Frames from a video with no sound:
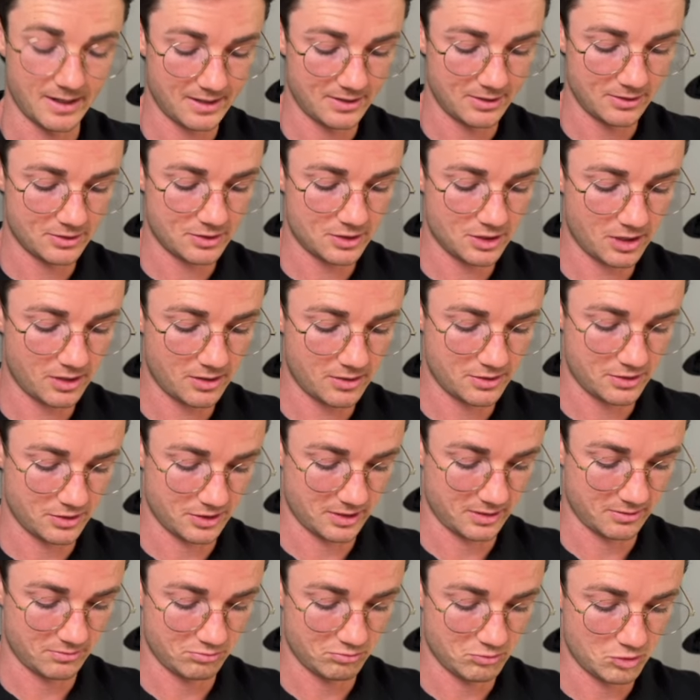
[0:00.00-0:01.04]
and you're
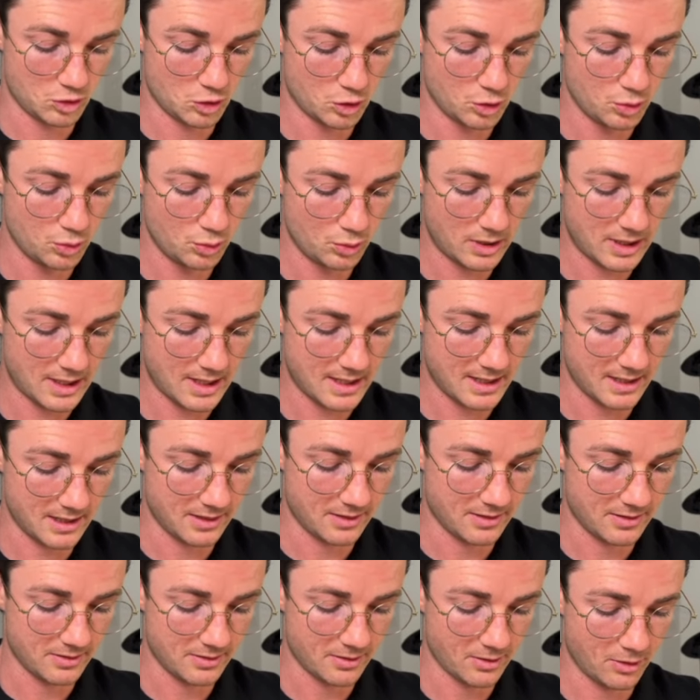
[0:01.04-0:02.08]
charging
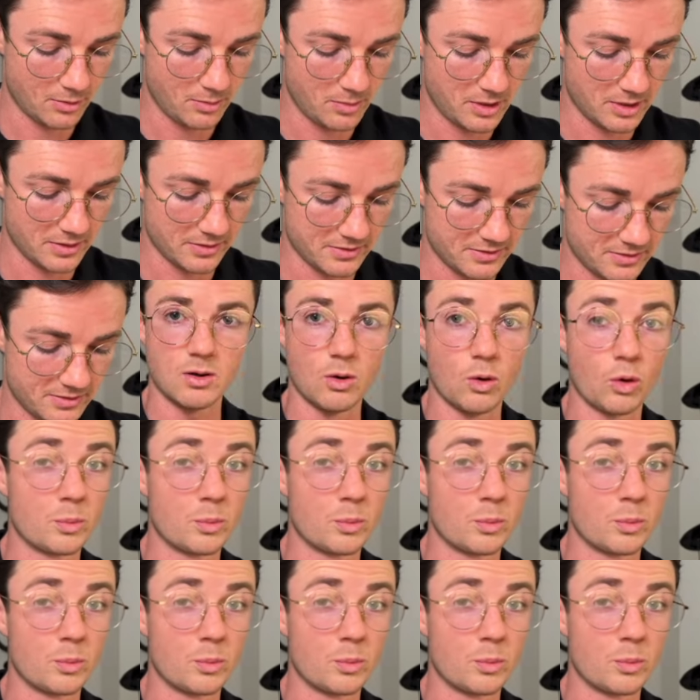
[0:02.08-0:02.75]
2K a month,